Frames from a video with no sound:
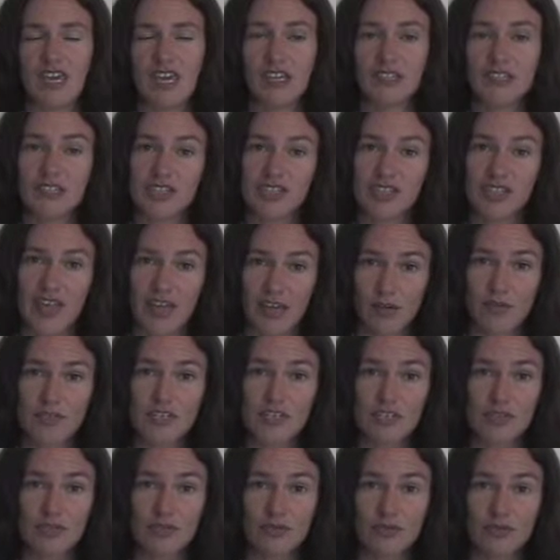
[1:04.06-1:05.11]
English
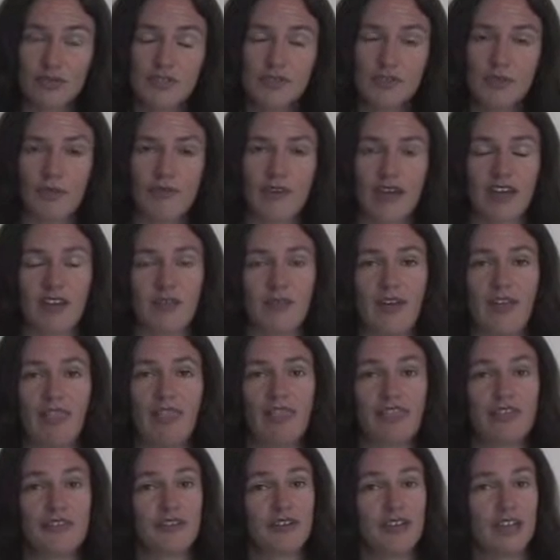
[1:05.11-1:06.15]
language schools will
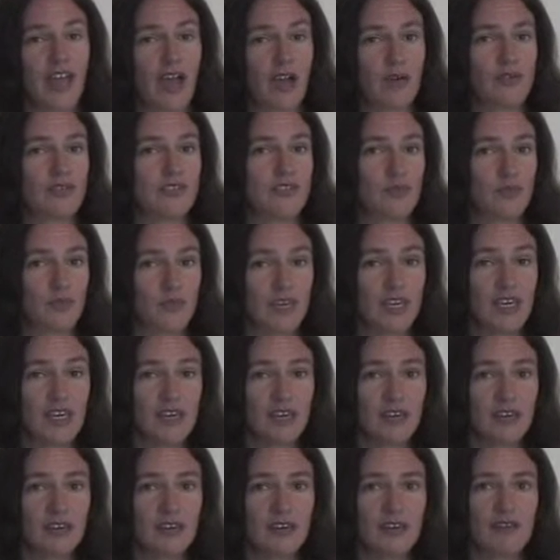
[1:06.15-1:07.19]
recommend 30 hours a
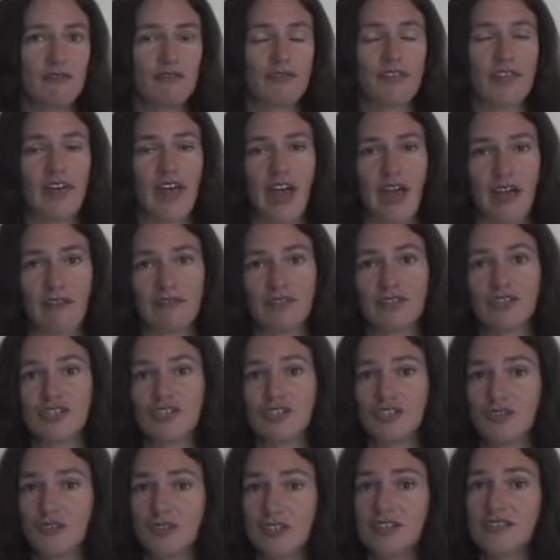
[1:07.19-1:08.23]
week for the average
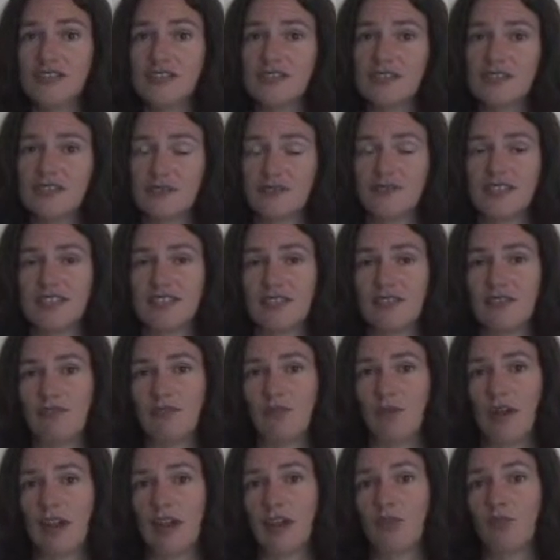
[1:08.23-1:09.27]
student to
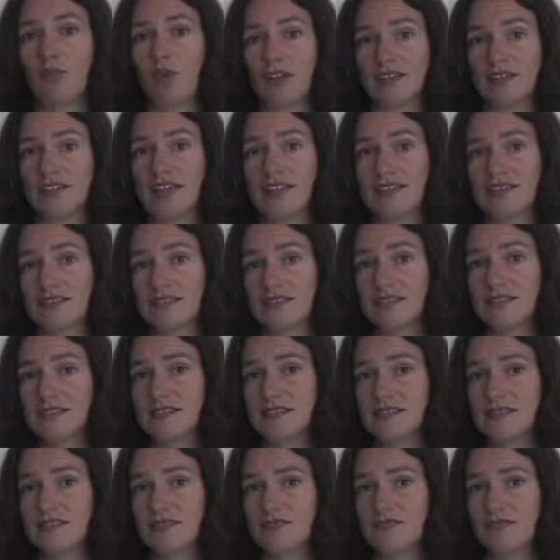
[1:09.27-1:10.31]
receive one-on-one
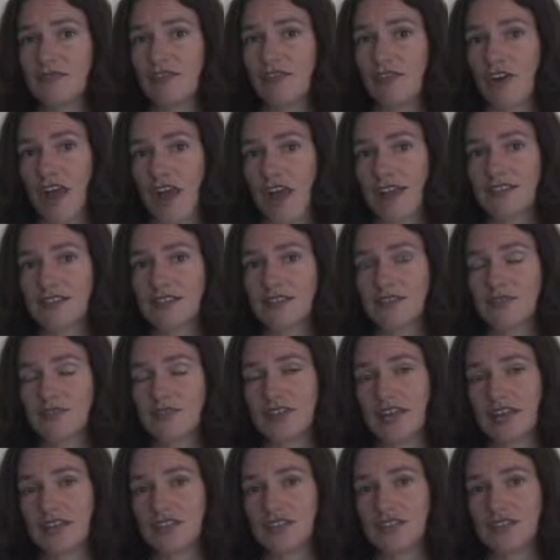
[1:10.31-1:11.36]
lessons for accent
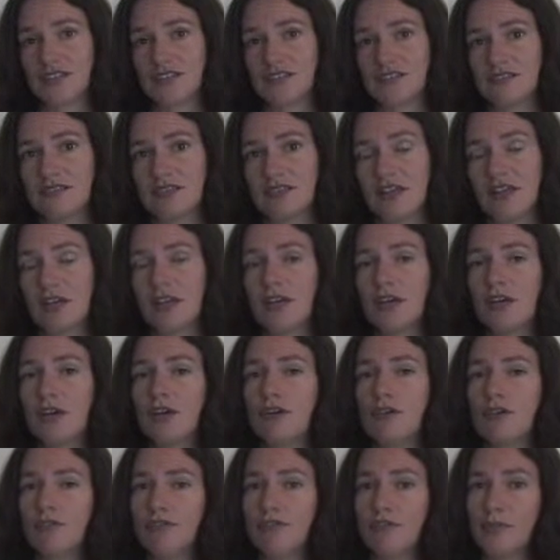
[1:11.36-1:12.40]
reduction.
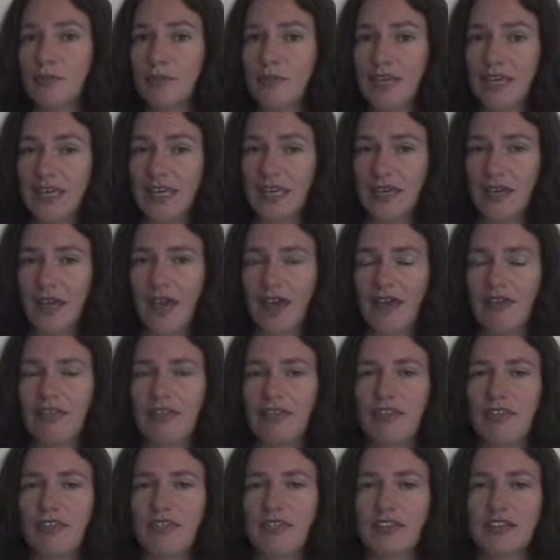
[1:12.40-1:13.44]
For me, I
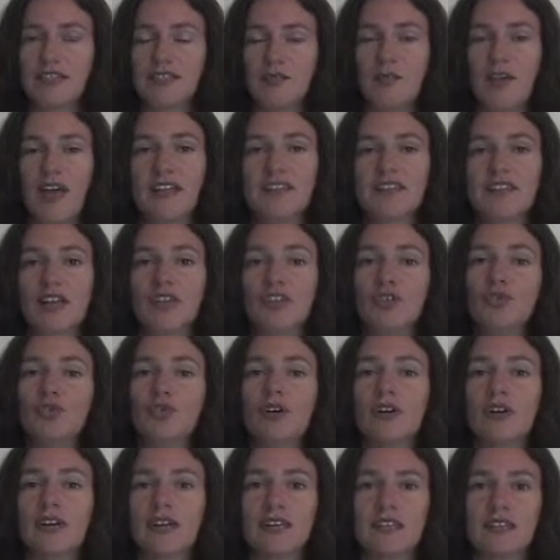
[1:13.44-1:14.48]
think that it depends on
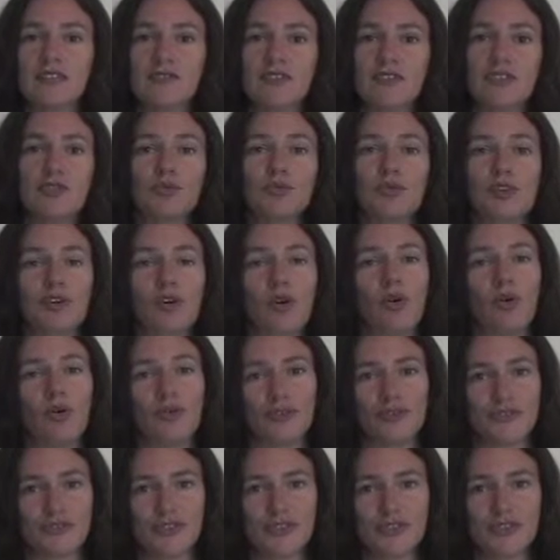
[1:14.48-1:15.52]
your individual
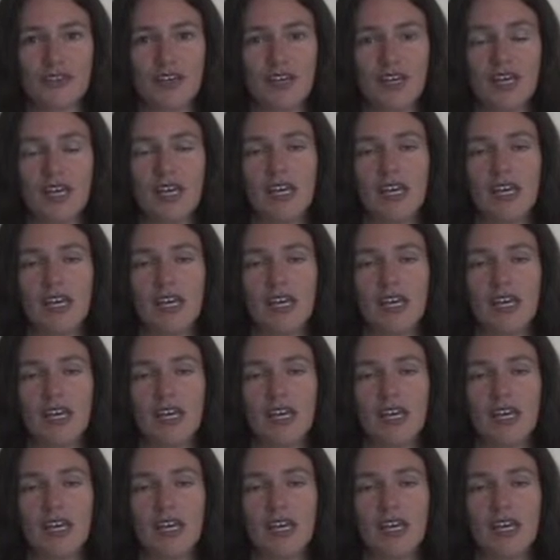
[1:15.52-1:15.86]
goals.